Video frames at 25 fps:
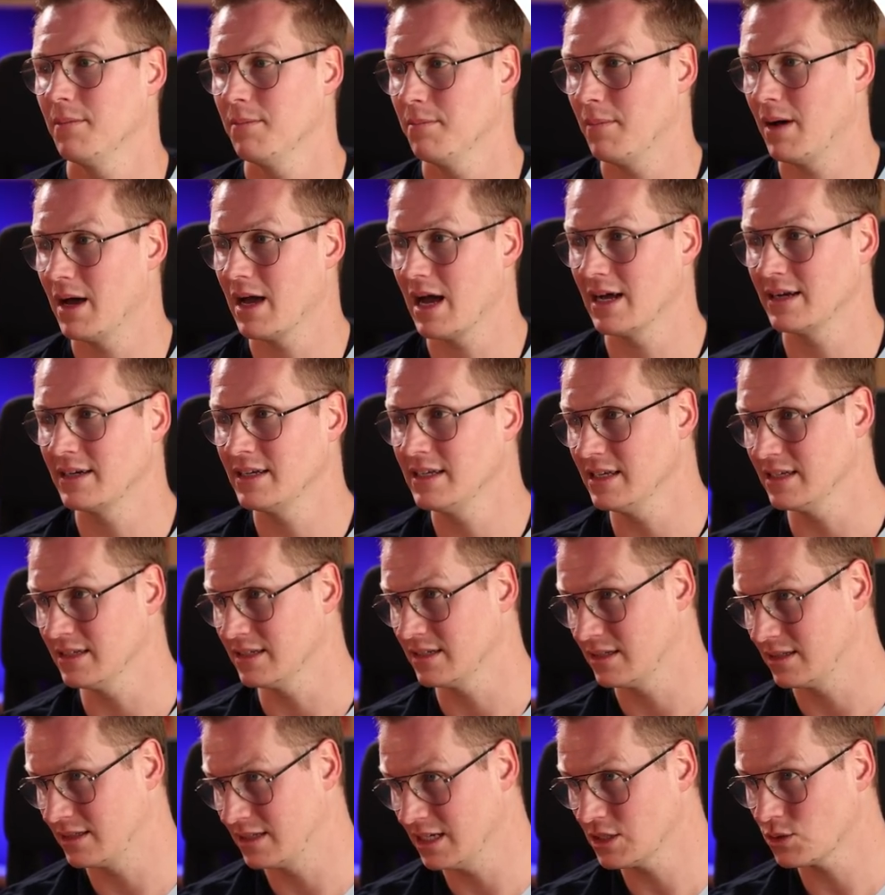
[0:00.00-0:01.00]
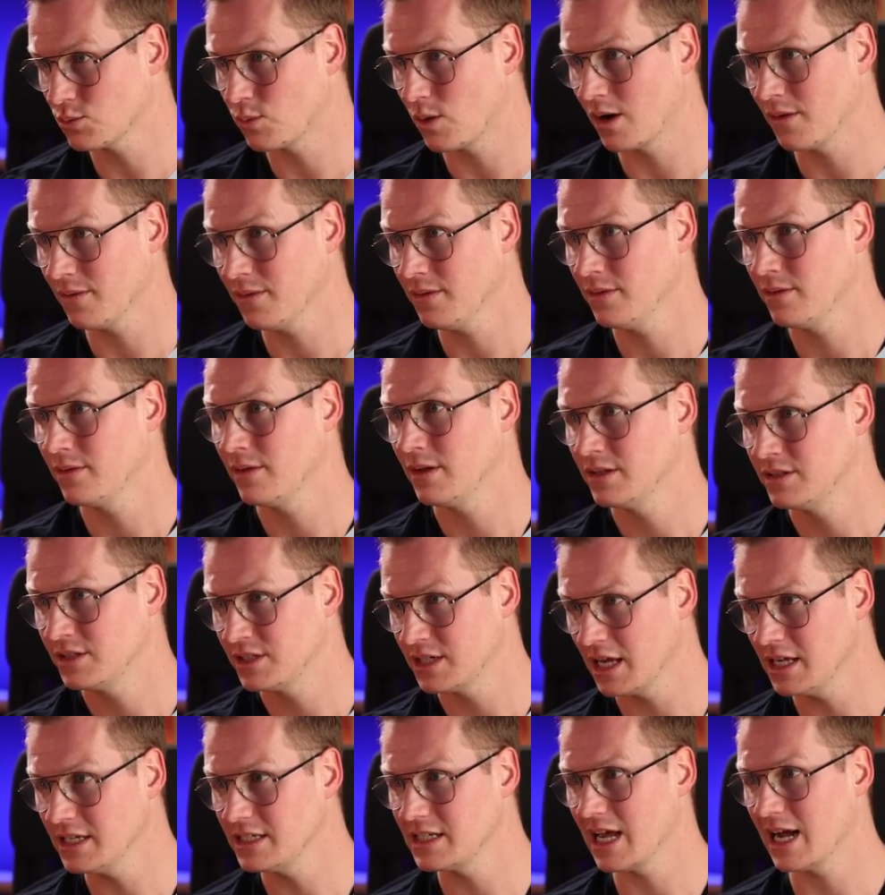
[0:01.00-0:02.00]
My ID is this one.
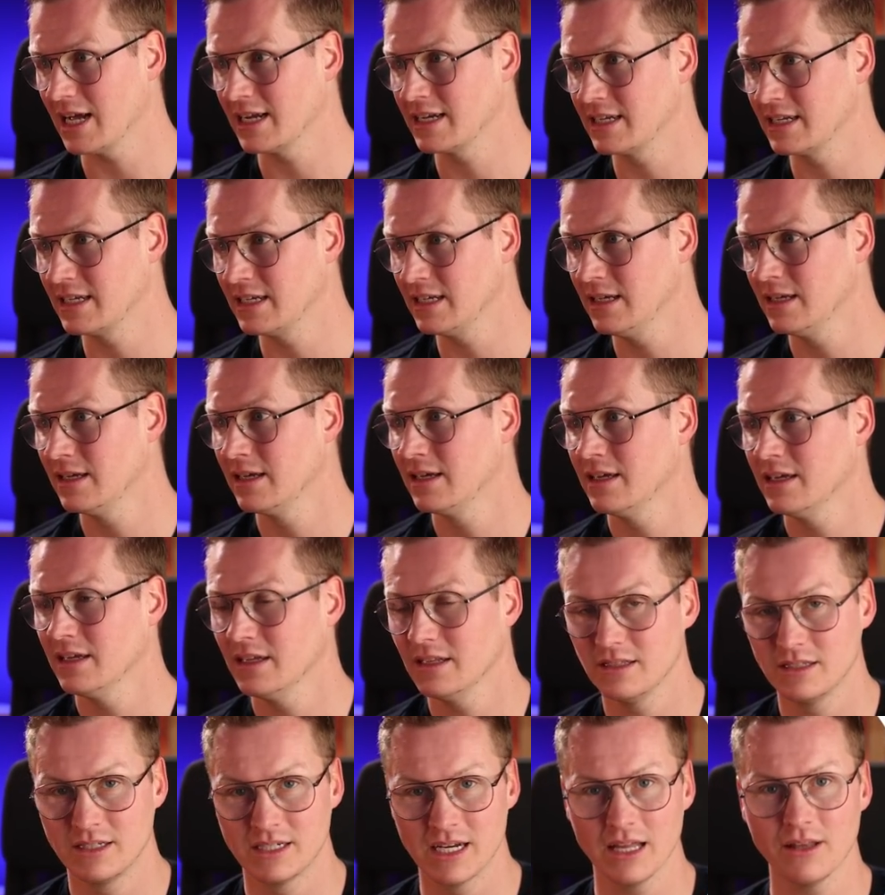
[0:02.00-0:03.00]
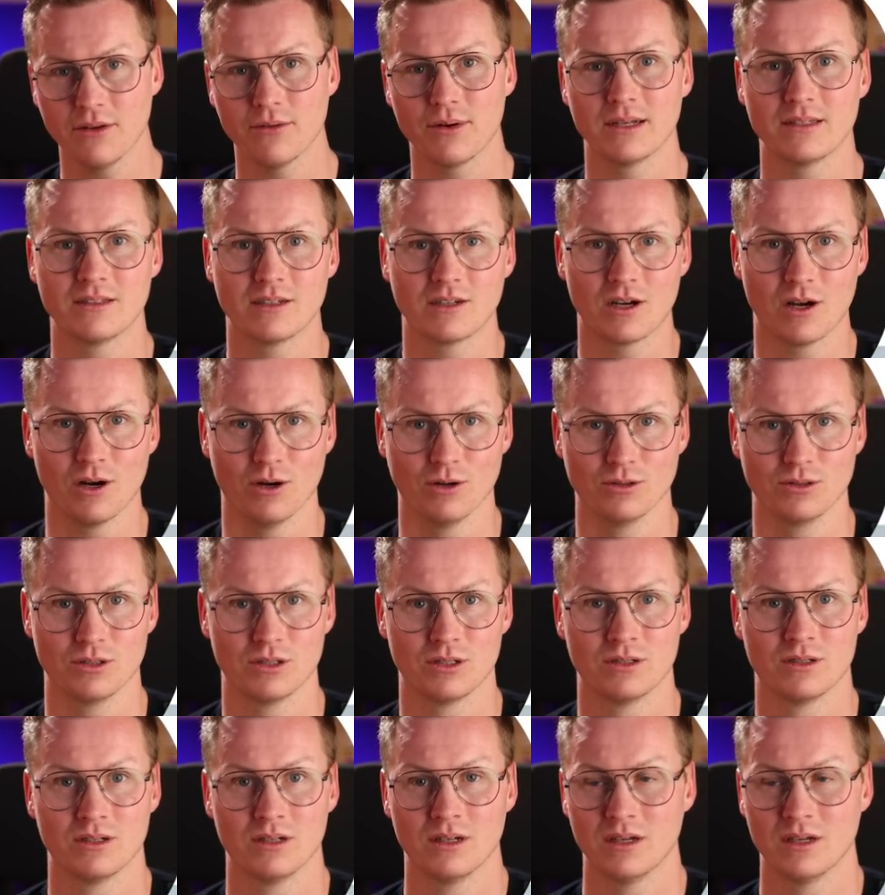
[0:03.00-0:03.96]
Change the ID, generate the code.